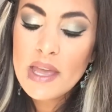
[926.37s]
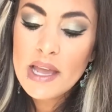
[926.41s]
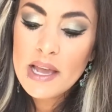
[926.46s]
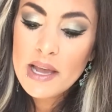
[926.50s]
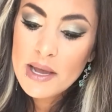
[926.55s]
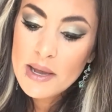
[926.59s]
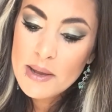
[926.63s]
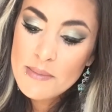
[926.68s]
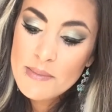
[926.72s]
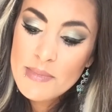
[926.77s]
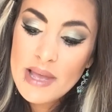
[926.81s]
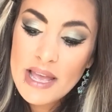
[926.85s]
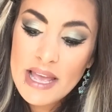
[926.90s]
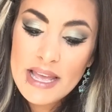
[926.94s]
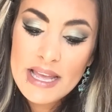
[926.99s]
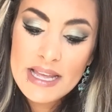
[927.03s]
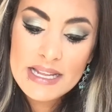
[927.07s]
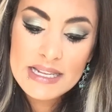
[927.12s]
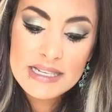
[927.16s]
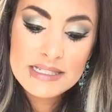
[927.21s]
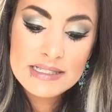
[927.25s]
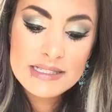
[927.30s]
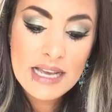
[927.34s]

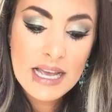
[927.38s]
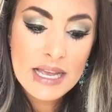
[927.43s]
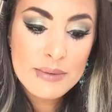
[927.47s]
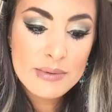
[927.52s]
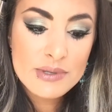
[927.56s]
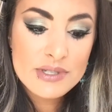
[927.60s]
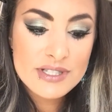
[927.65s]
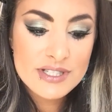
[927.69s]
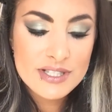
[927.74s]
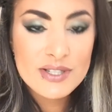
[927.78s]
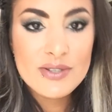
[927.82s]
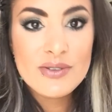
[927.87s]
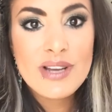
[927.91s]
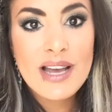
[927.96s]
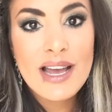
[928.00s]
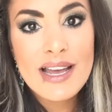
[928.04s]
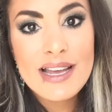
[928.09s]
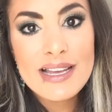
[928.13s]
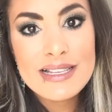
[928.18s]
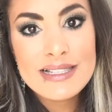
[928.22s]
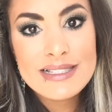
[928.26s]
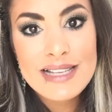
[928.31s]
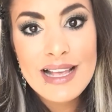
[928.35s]
and I will see you
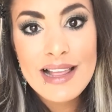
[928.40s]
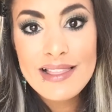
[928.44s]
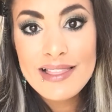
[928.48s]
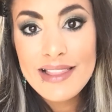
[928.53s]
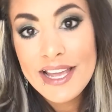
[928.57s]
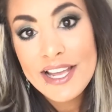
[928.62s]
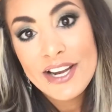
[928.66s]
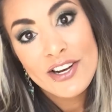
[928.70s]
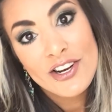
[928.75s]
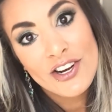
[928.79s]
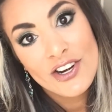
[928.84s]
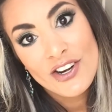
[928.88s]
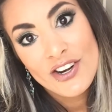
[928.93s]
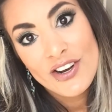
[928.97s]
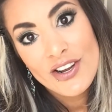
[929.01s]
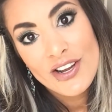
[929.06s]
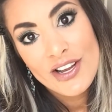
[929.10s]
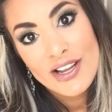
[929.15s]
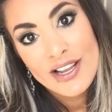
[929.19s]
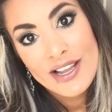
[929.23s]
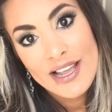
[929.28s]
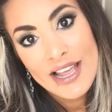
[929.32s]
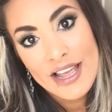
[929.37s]
guys later.
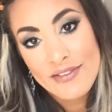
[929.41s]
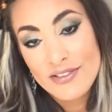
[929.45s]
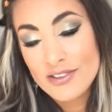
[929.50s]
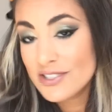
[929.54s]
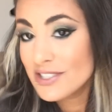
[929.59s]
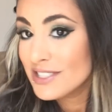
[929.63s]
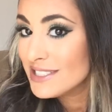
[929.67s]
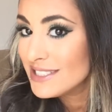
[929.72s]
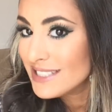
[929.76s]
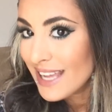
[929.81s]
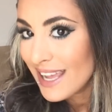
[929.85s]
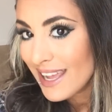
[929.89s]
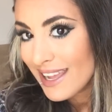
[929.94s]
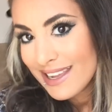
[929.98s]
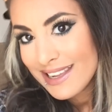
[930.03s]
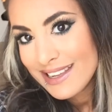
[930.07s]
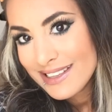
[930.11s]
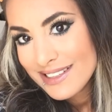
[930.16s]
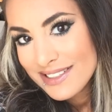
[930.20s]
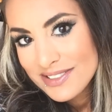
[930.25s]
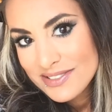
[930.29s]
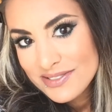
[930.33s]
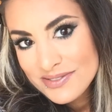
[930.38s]
Have a good
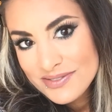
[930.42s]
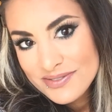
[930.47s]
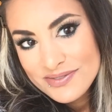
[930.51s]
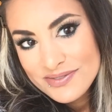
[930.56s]
day.